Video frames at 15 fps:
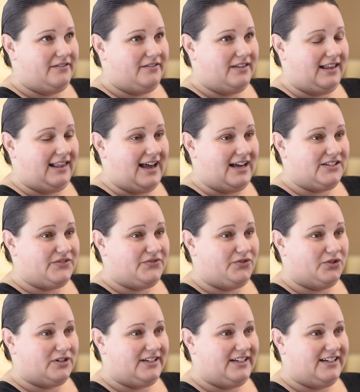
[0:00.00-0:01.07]
the last
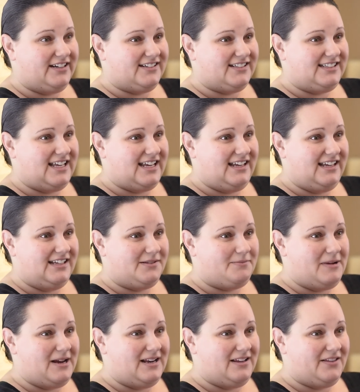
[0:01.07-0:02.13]
4 years that he's
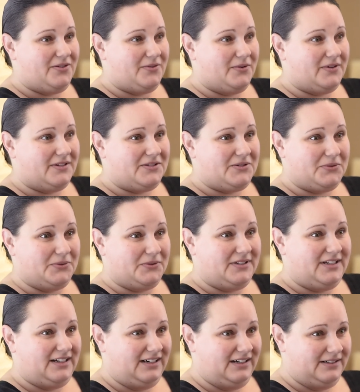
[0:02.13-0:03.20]
made it through a school
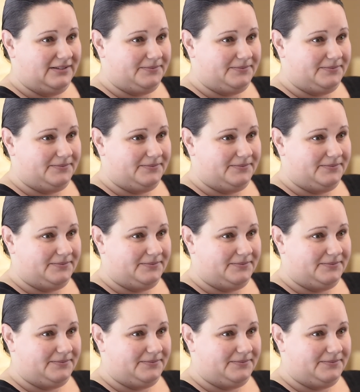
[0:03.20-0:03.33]
year.